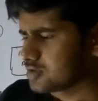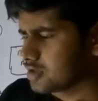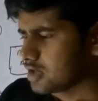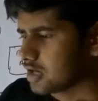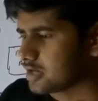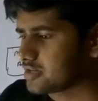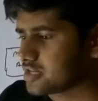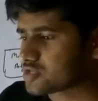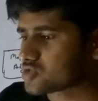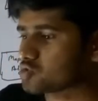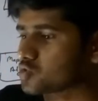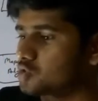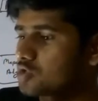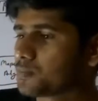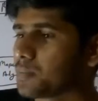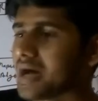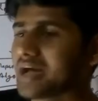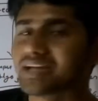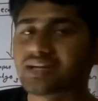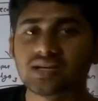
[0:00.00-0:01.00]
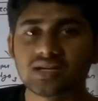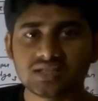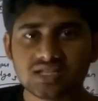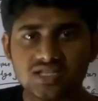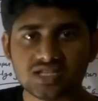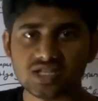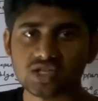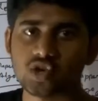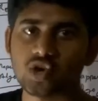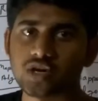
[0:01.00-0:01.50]
understood by
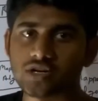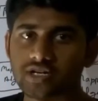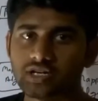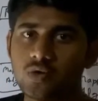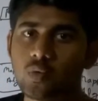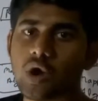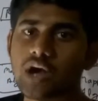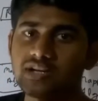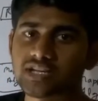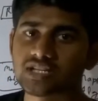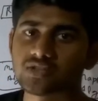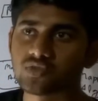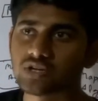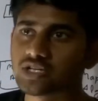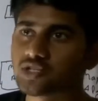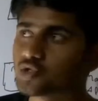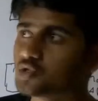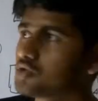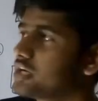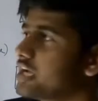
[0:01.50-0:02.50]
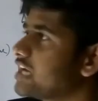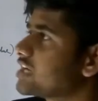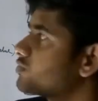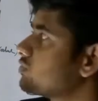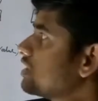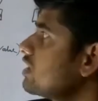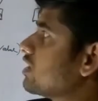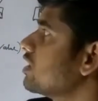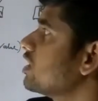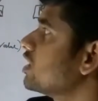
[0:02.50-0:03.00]
this recorder. What it will do? It
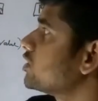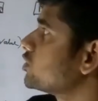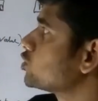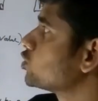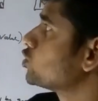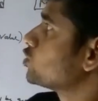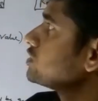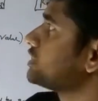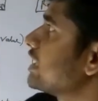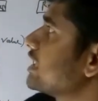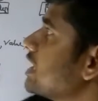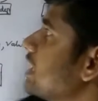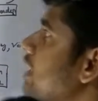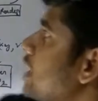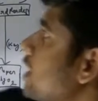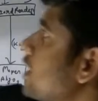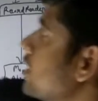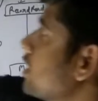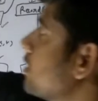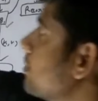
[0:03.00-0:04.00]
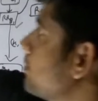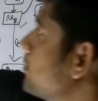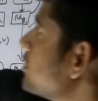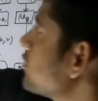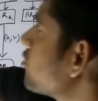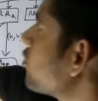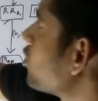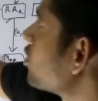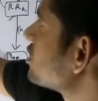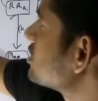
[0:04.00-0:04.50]
will do that
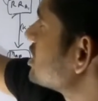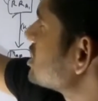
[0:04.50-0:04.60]
before